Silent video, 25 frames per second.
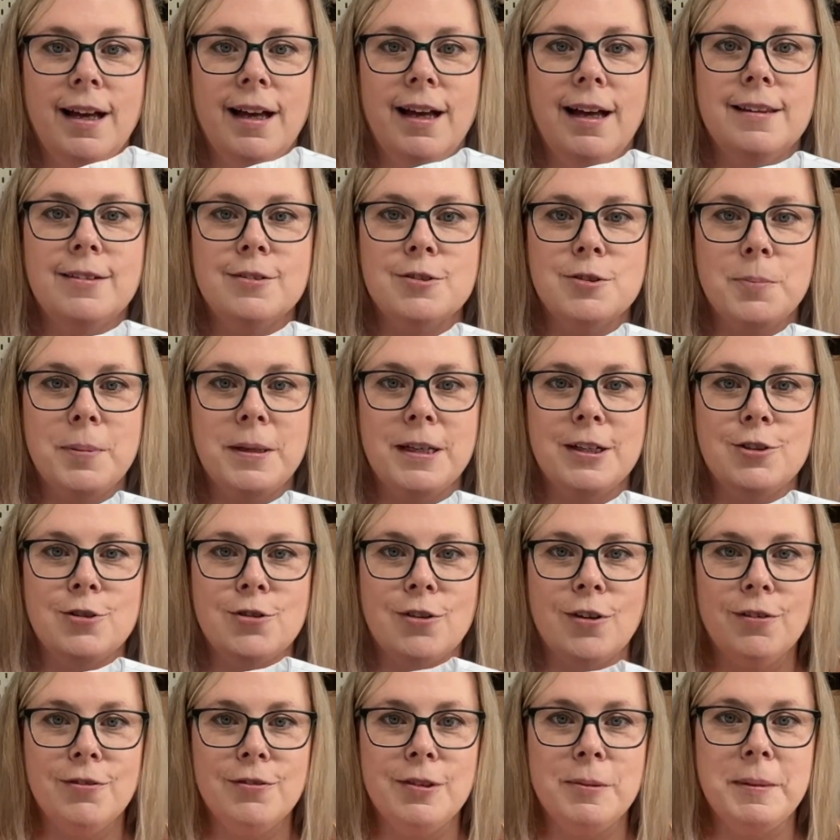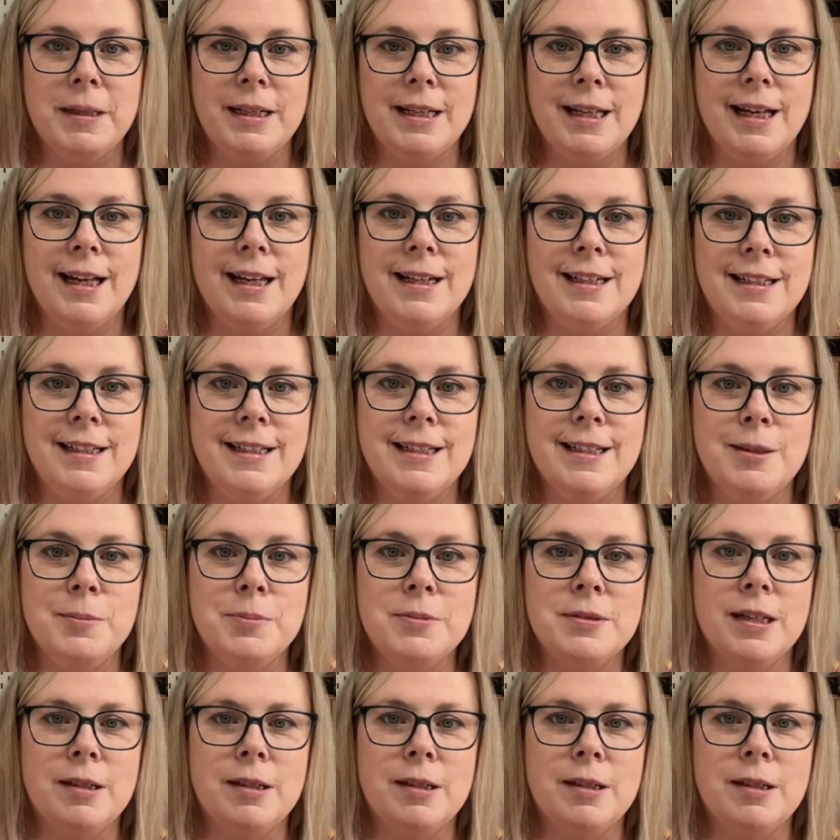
and there's a picture of him in it, and he keeps